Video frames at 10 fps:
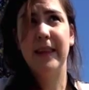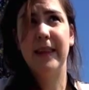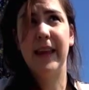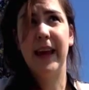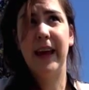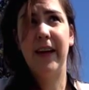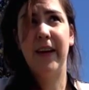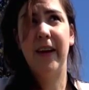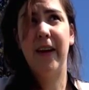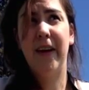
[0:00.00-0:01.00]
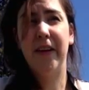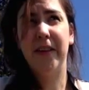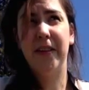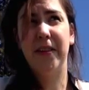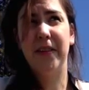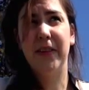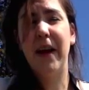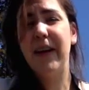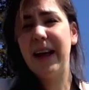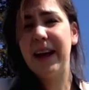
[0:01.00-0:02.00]
they are all
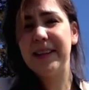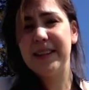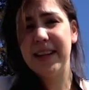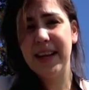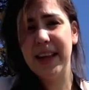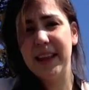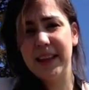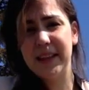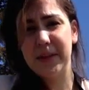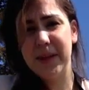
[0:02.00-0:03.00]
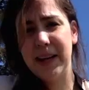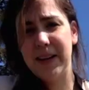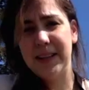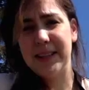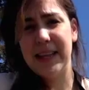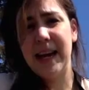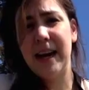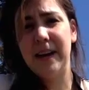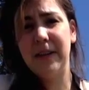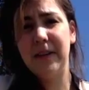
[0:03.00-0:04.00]
throughout Alaska, and I think there's one down in
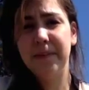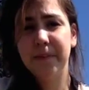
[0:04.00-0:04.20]
Seattle.